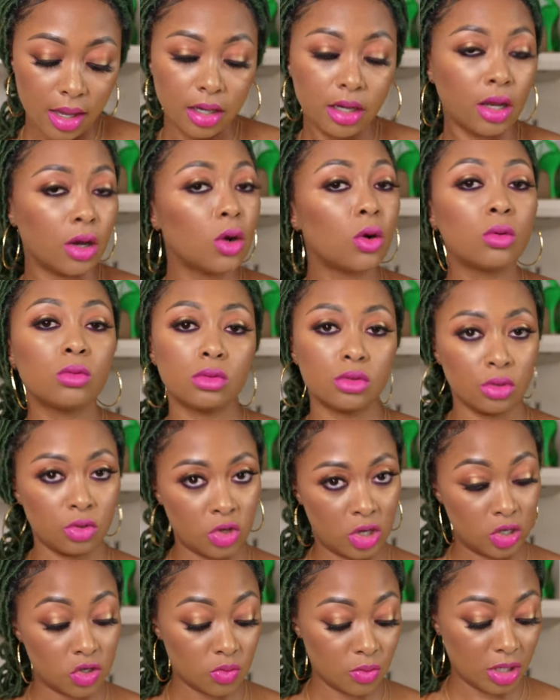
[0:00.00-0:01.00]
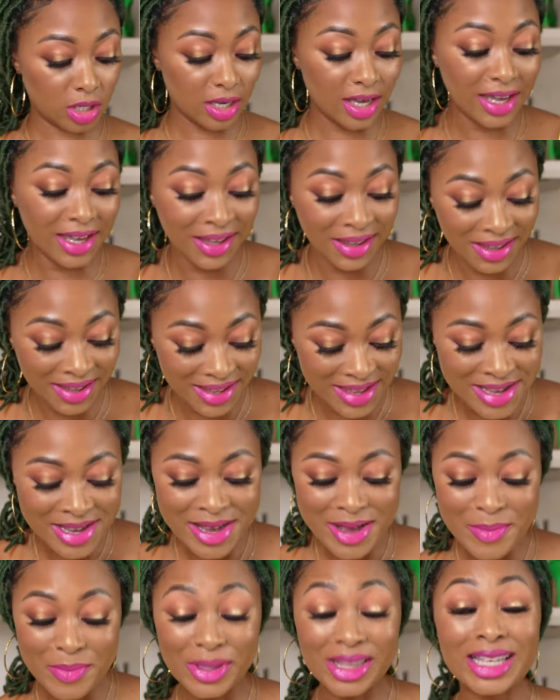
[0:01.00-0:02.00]
Don't judge us.
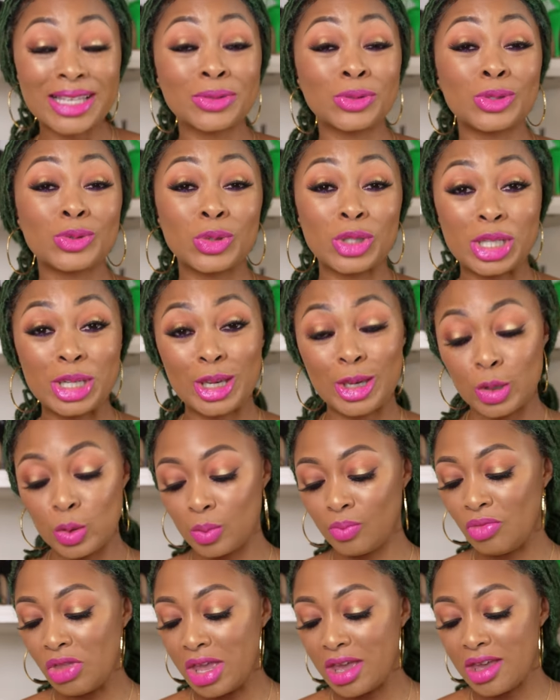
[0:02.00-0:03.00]
But this one's really cute